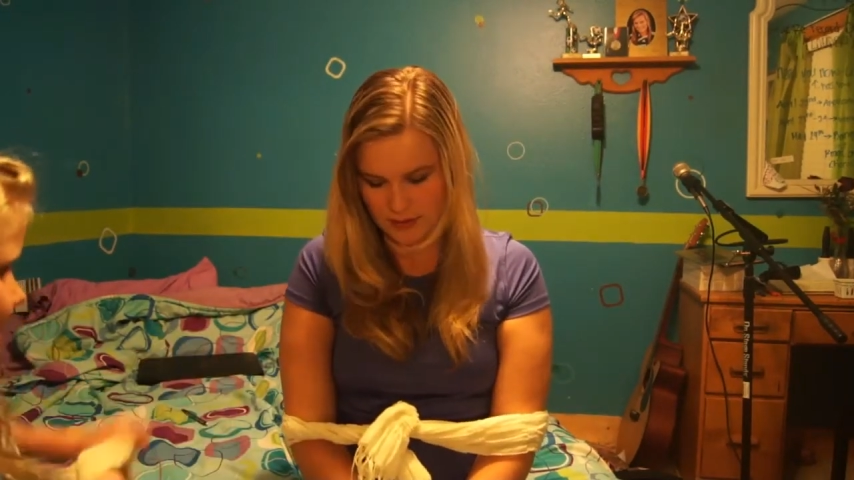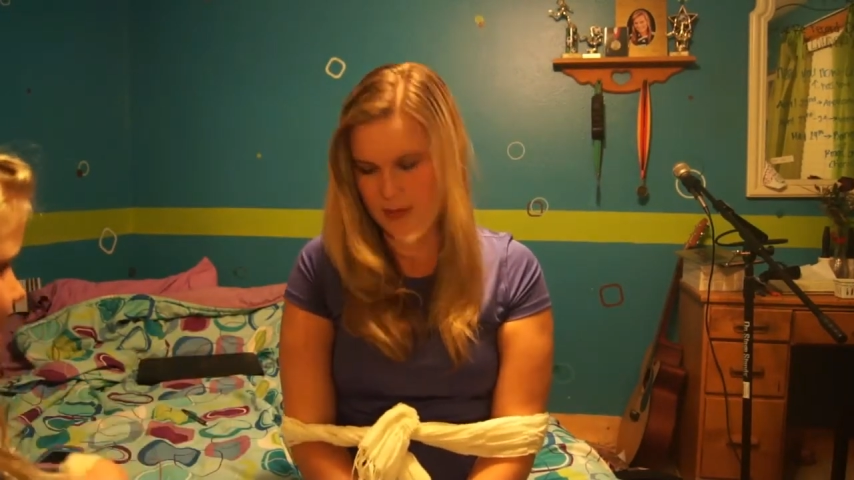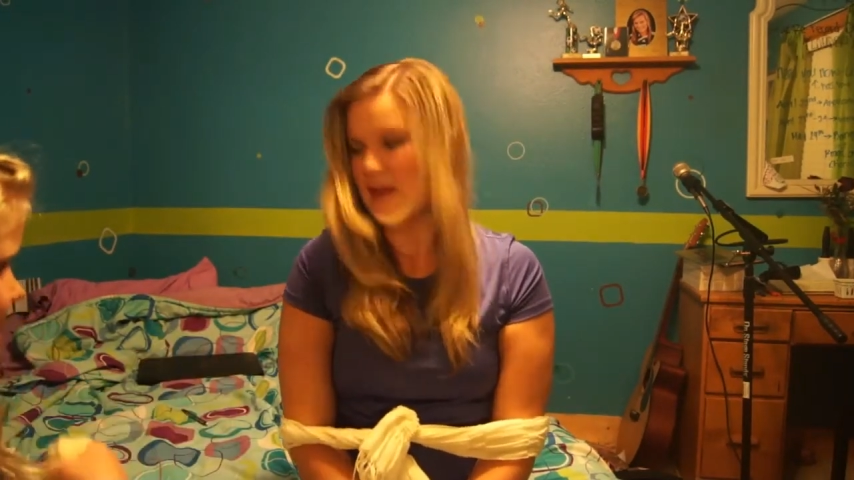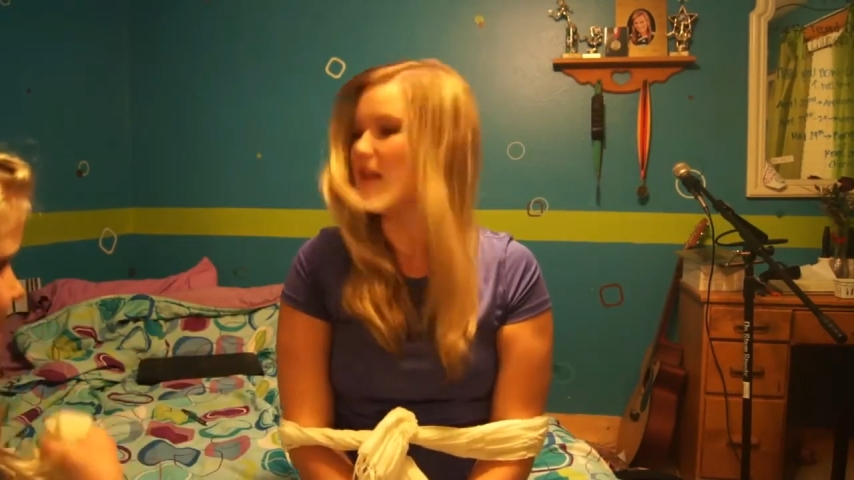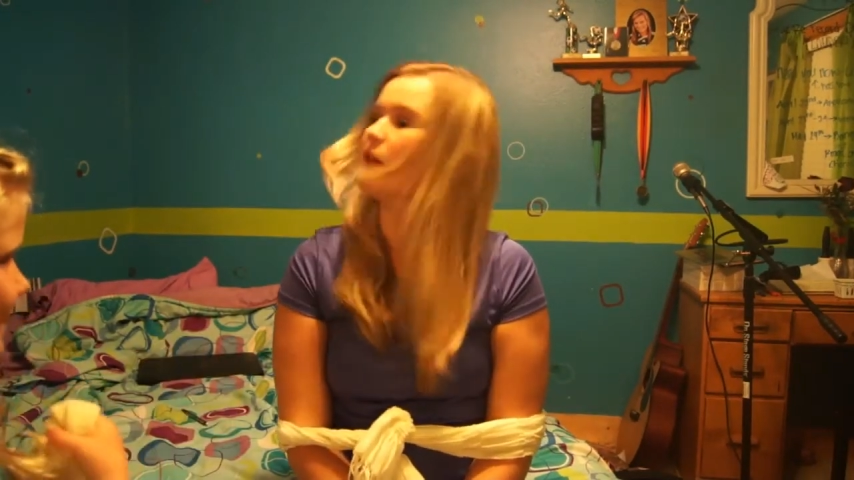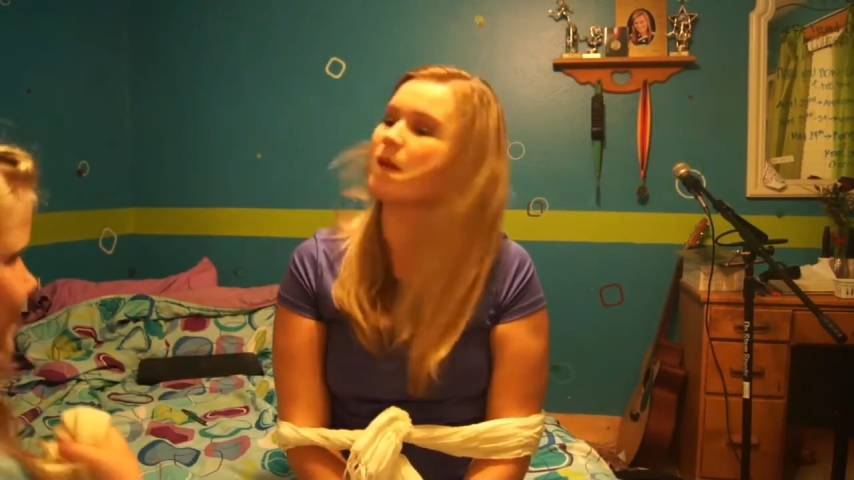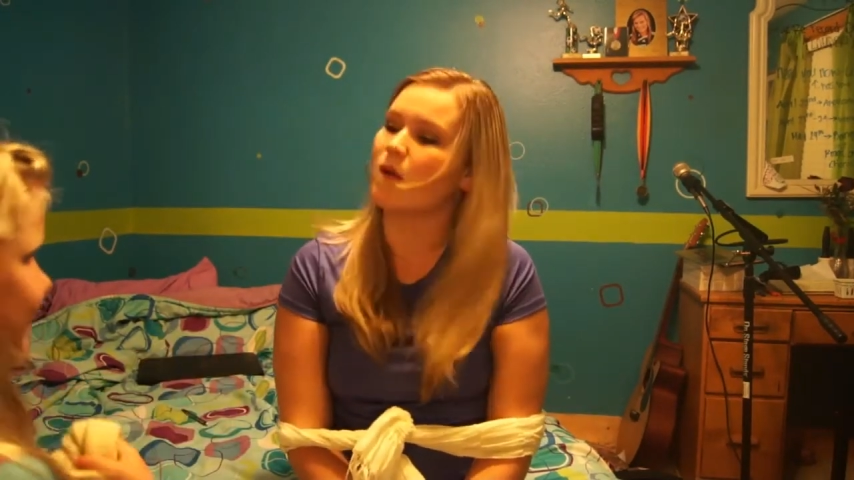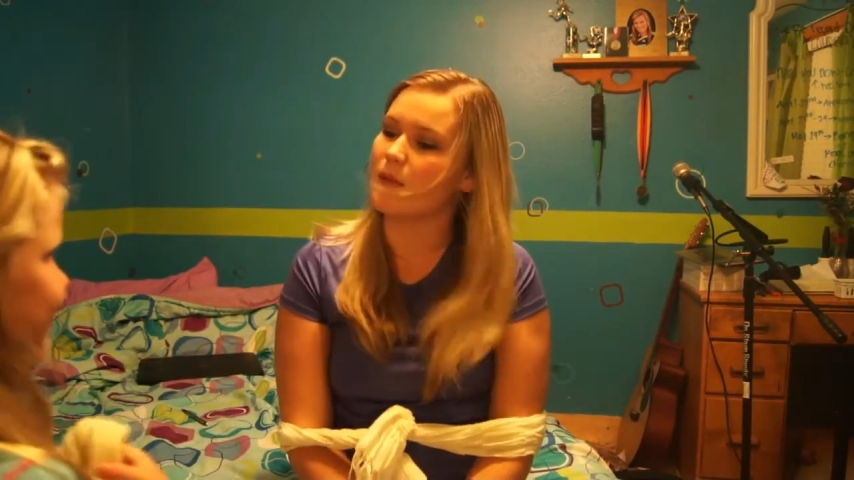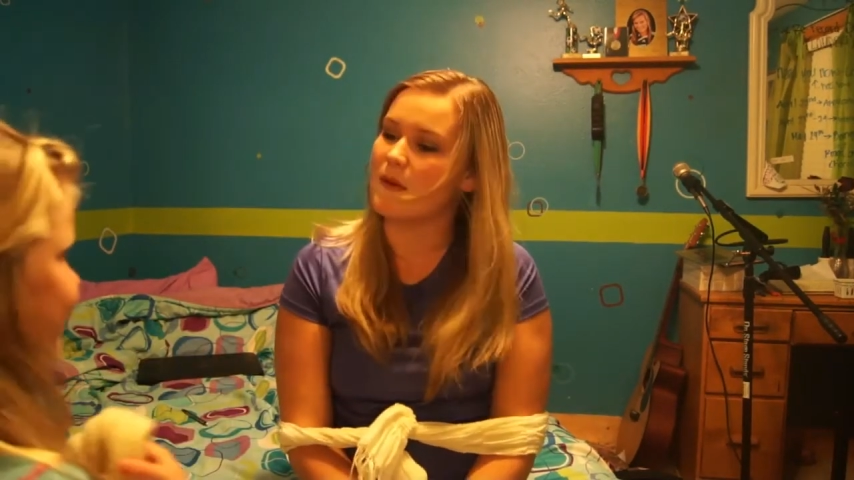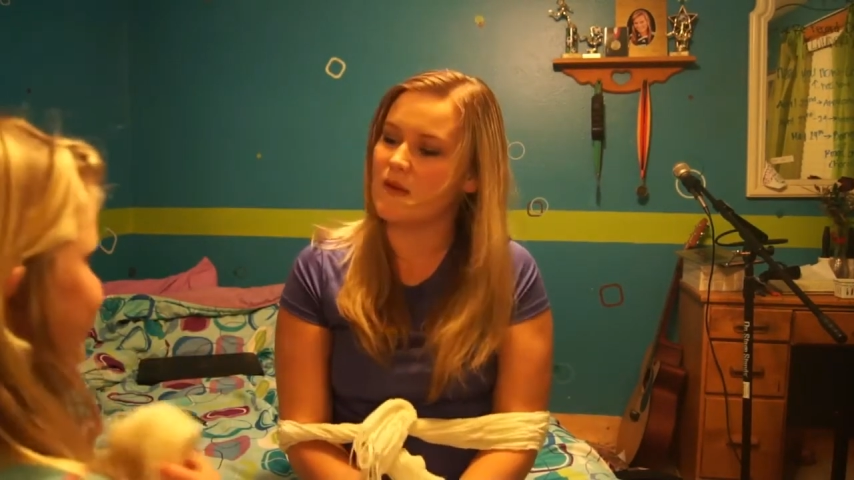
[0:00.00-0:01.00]
Baby, I need to
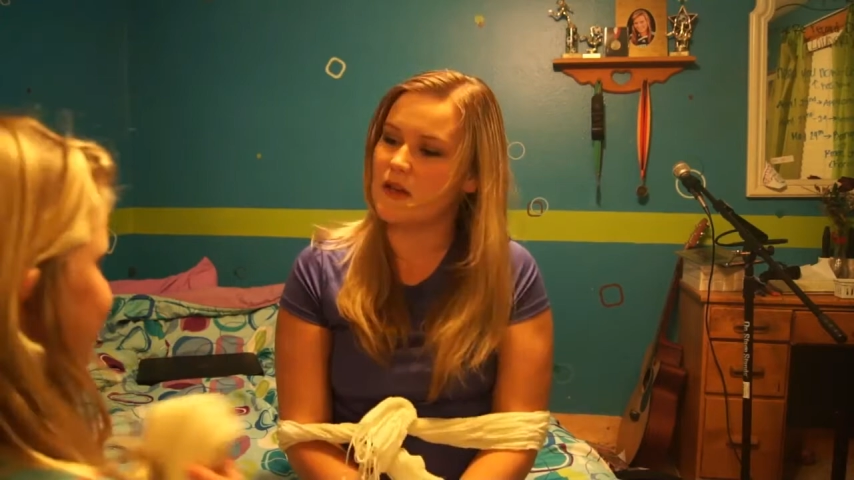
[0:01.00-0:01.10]
record my